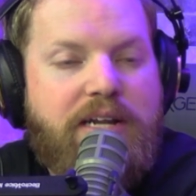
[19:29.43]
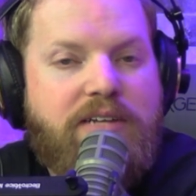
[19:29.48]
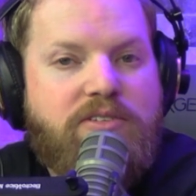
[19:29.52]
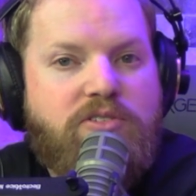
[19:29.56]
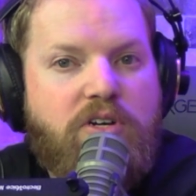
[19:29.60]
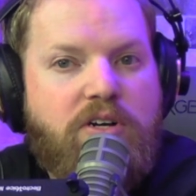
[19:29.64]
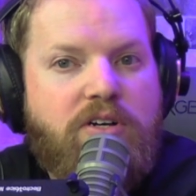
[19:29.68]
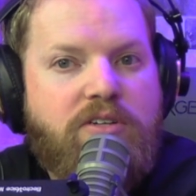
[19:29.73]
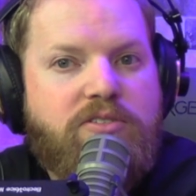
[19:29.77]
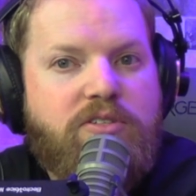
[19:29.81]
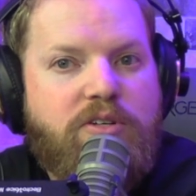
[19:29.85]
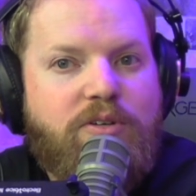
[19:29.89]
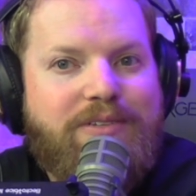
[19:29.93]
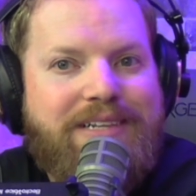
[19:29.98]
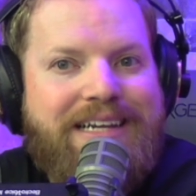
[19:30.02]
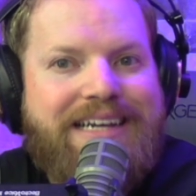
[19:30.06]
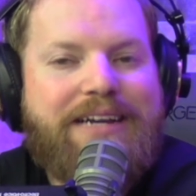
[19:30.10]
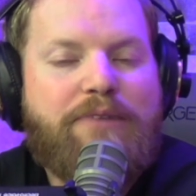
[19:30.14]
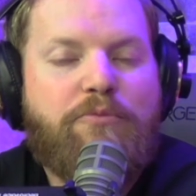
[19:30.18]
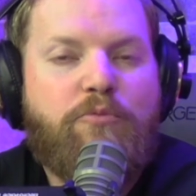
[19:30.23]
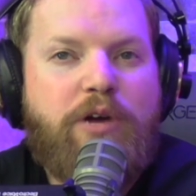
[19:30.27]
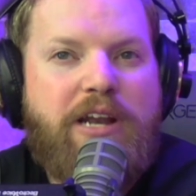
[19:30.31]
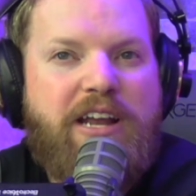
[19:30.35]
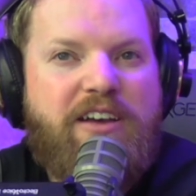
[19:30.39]
it's also like
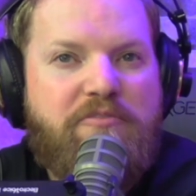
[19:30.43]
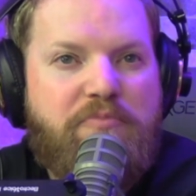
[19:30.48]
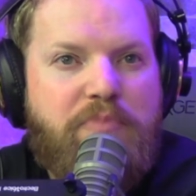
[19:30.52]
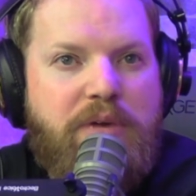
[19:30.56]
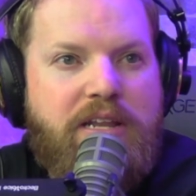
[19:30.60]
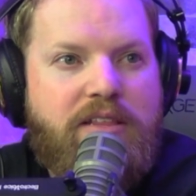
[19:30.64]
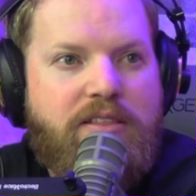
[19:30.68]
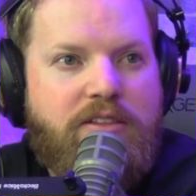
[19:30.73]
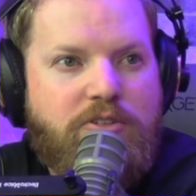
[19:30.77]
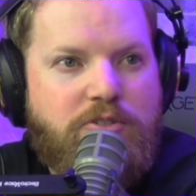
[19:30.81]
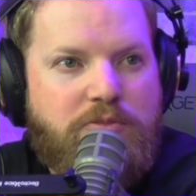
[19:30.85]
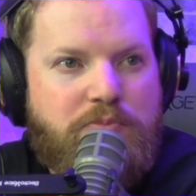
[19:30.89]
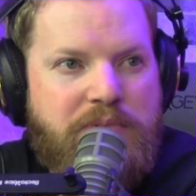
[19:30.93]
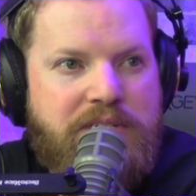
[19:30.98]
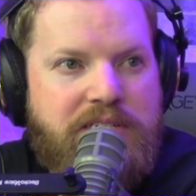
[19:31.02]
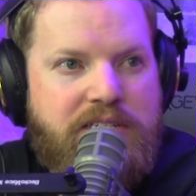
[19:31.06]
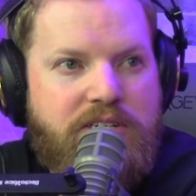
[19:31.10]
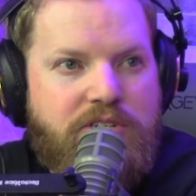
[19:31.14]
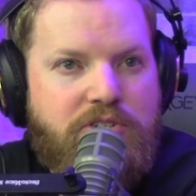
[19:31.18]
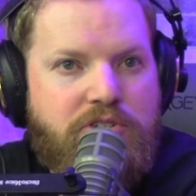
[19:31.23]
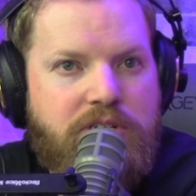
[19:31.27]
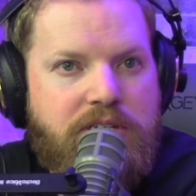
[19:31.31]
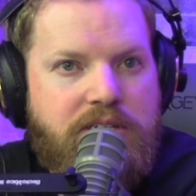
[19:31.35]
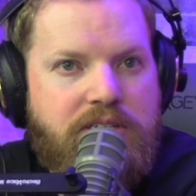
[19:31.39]
when I've been in those
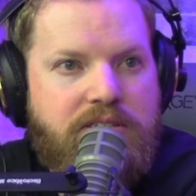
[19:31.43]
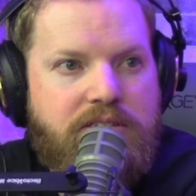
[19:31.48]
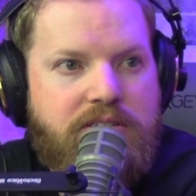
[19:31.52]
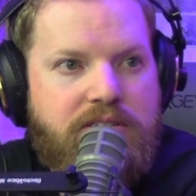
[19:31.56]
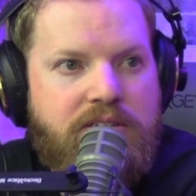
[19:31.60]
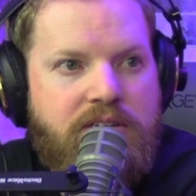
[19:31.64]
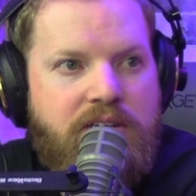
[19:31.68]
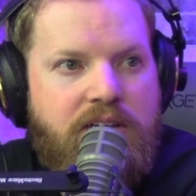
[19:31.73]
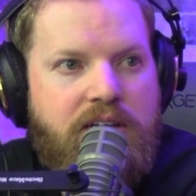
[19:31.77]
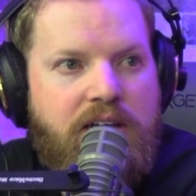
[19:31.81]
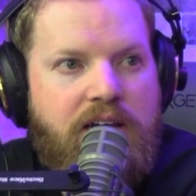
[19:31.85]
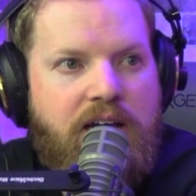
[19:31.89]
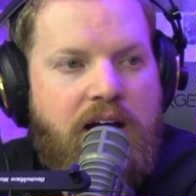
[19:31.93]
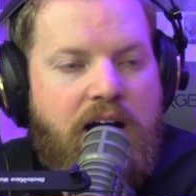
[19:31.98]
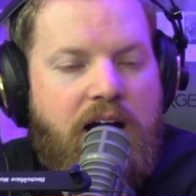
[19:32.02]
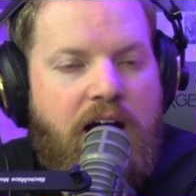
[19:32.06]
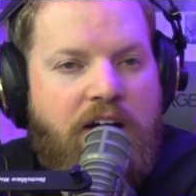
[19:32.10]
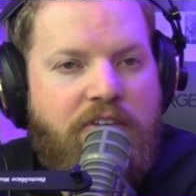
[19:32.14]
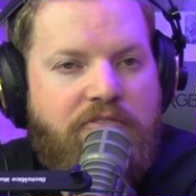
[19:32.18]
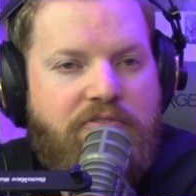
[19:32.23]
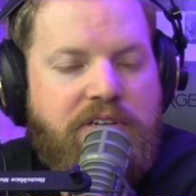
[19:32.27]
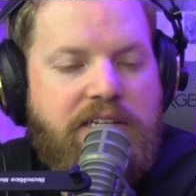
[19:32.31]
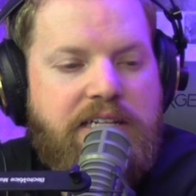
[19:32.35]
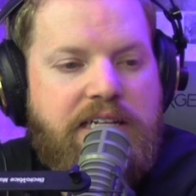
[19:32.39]
positions,
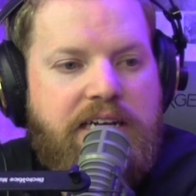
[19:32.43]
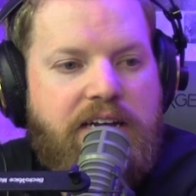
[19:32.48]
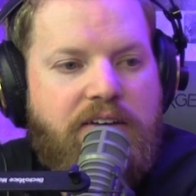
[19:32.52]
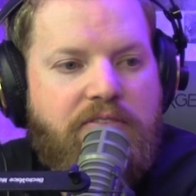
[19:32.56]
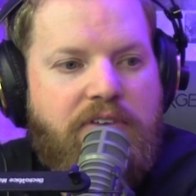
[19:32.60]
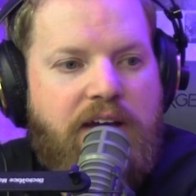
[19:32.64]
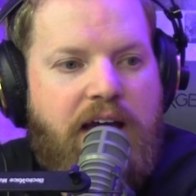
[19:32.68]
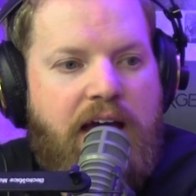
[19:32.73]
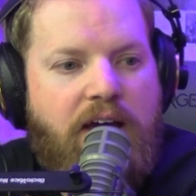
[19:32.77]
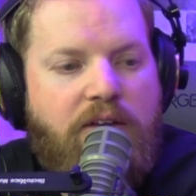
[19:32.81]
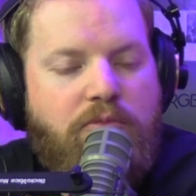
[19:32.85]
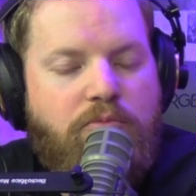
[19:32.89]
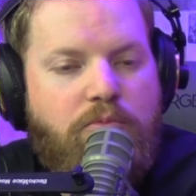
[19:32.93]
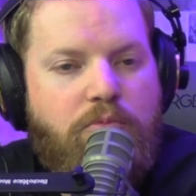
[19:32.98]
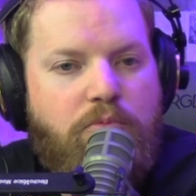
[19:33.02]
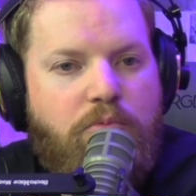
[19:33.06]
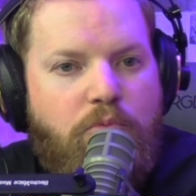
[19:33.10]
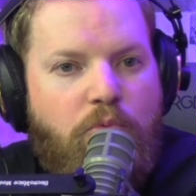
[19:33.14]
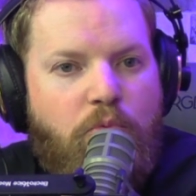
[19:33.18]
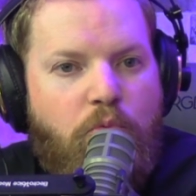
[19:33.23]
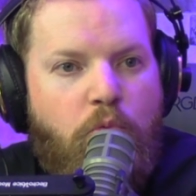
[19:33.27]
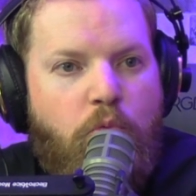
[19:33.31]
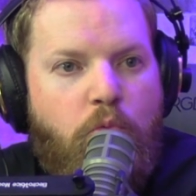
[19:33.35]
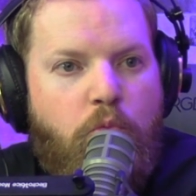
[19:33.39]
I feel like I've had
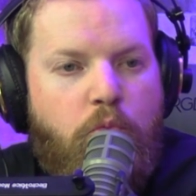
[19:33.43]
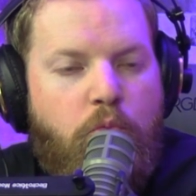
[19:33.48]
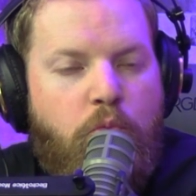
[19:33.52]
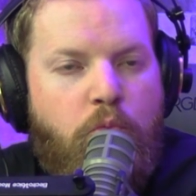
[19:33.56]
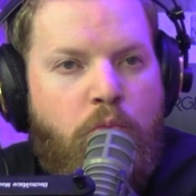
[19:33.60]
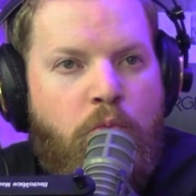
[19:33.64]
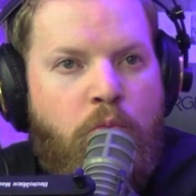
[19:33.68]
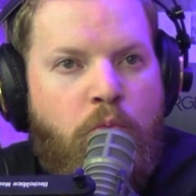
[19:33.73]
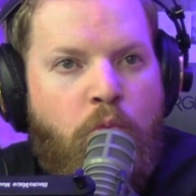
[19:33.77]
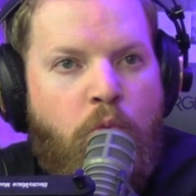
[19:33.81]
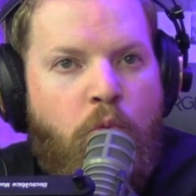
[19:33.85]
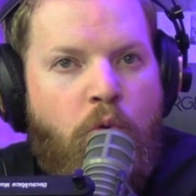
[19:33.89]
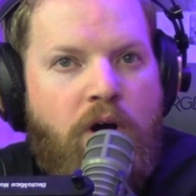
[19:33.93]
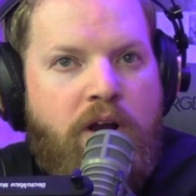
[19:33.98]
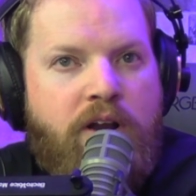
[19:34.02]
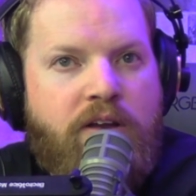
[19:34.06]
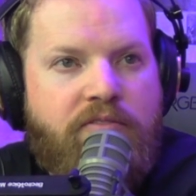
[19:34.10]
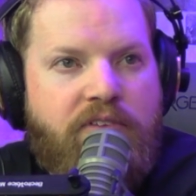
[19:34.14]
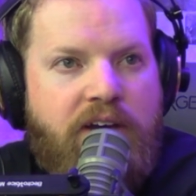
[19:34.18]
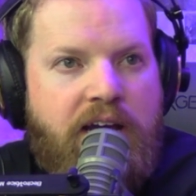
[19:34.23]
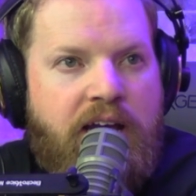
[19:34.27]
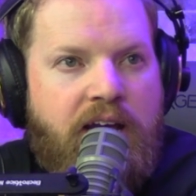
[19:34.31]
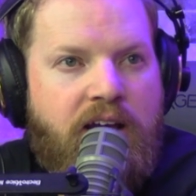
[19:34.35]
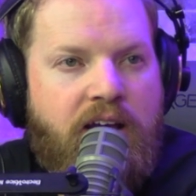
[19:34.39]
one of
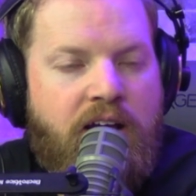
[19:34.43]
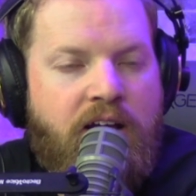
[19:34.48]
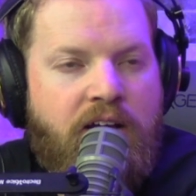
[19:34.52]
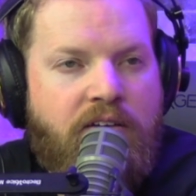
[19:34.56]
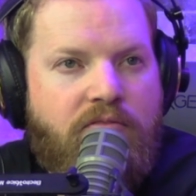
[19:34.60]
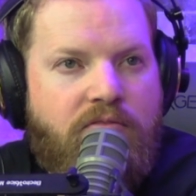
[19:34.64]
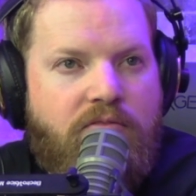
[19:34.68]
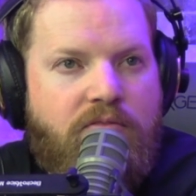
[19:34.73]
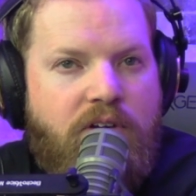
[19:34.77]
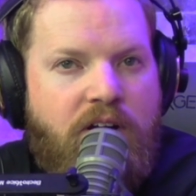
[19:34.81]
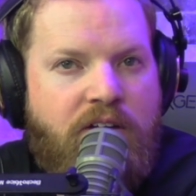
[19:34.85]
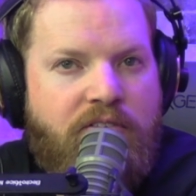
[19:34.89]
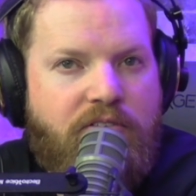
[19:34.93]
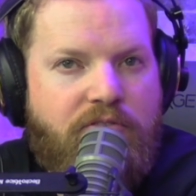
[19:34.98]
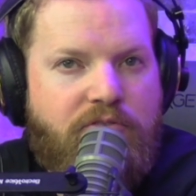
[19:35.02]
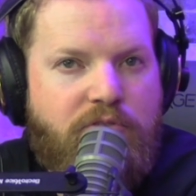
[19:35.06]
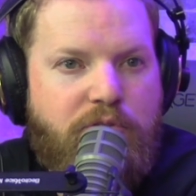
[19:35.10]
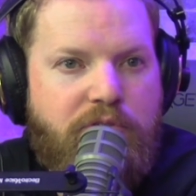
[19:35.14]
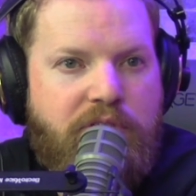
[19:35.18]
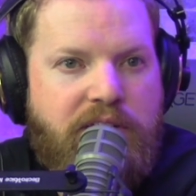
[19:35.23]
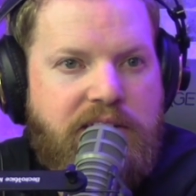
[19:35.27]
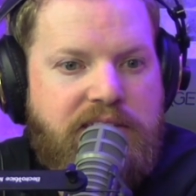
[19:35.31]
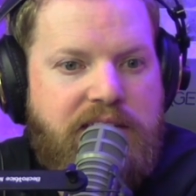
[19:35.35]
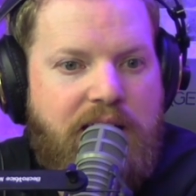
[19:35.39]
a, of, of a
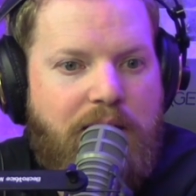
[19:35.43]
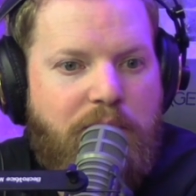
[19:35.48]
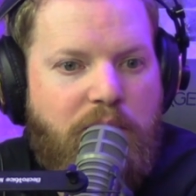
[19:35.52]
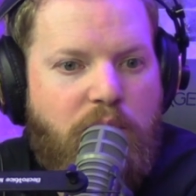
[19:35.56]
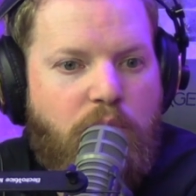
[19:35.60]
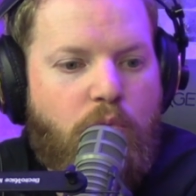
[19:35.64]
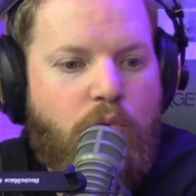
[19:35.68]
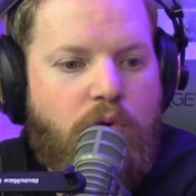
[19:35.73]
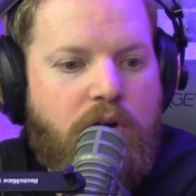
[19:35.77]
few things happen.